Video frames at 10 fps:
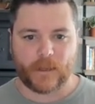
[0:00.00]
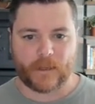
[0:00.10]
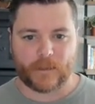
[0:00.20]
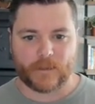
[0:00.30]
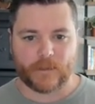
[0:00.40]

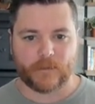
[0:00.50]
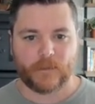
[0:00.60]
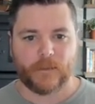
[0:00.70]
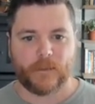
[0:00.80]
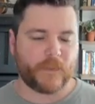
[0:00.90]
And
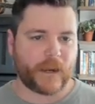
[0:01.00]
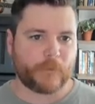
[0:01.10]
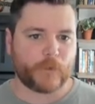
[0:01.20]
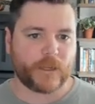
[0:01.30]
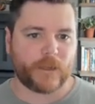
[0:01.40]
then I
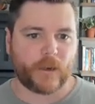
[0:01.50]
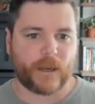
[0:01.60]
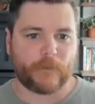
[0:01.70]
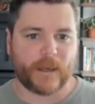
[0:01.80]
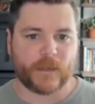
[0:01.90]
can put it in on
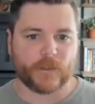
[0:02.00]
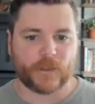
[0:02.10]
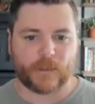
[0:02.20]
any page